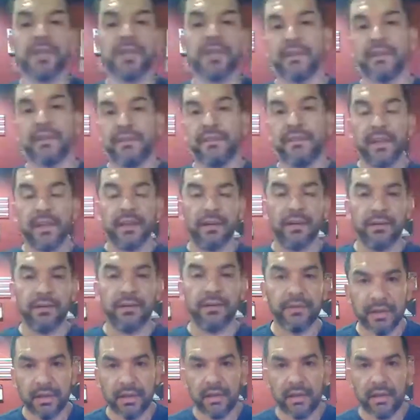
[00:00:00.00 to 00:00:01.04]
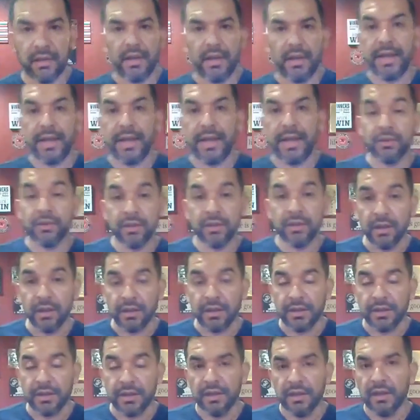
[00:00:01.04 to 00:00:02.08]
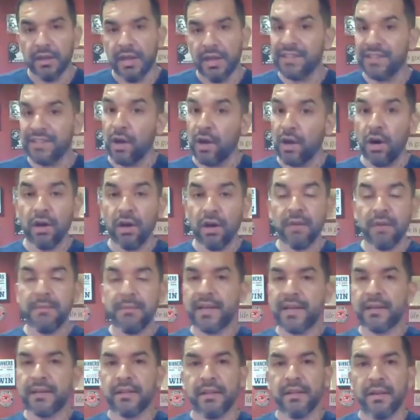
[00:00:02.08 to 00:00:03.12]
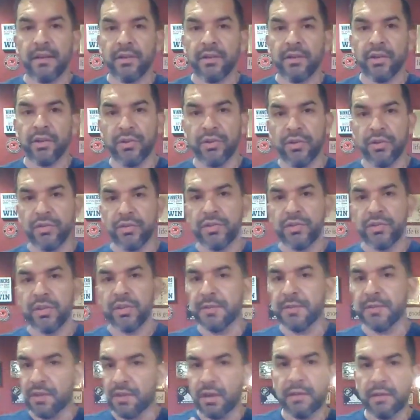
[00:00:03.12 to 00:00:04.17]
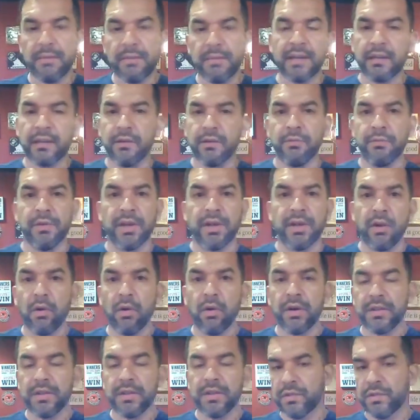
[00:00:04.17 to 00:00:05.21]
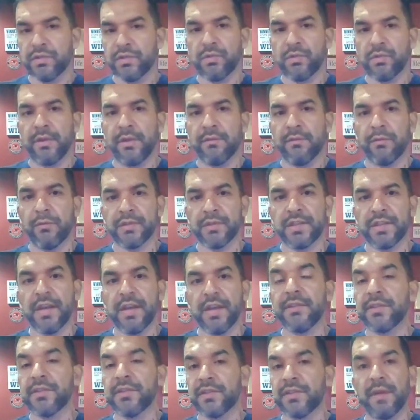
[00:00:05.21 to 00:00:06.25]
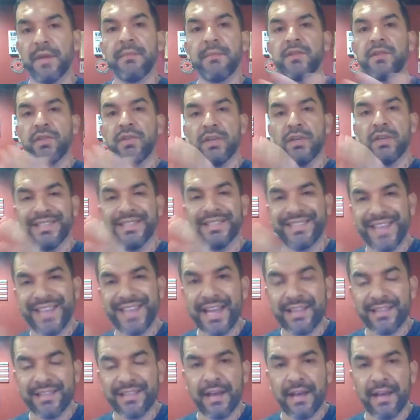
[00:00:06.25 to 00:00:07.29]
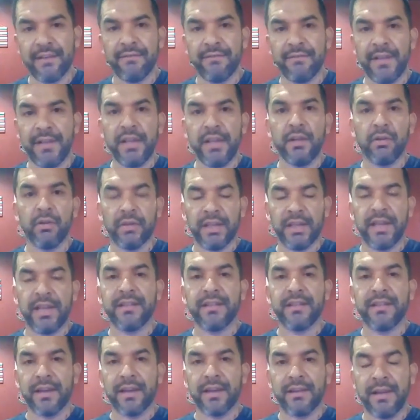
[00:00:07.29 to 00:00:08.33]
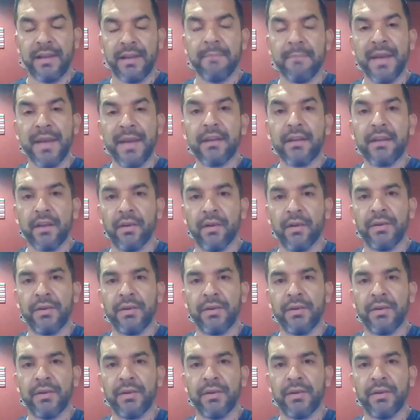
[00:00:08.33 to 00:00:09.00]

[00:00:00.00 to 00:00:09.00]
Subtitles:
out the video, and you're good. It's automatically on your YouTube. It's automatically recorded, so it's 24/7. So that means you can take that video link, that embed code,